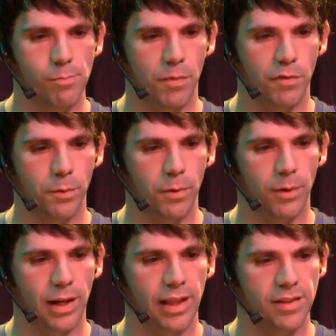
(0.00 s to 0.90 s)
before,
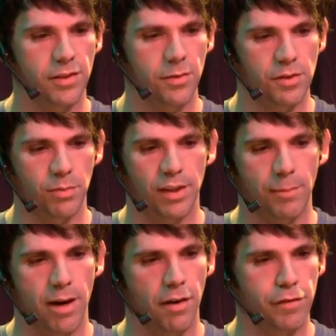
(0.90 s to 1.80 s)
what I like to do is spread them
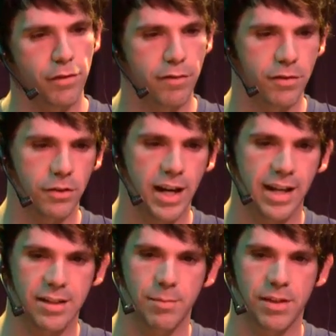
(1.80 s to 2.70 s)
out on a few different
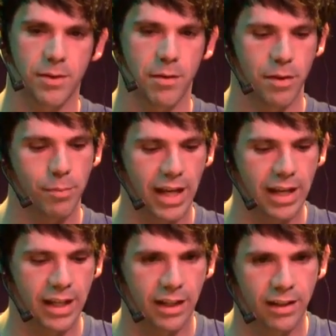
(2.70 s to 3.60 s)
tracks, mess around with the
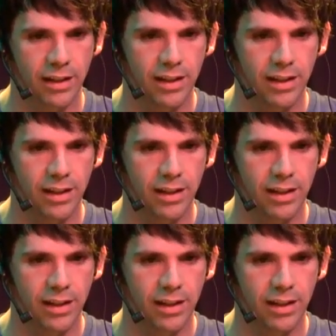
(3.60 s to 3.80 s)
panning.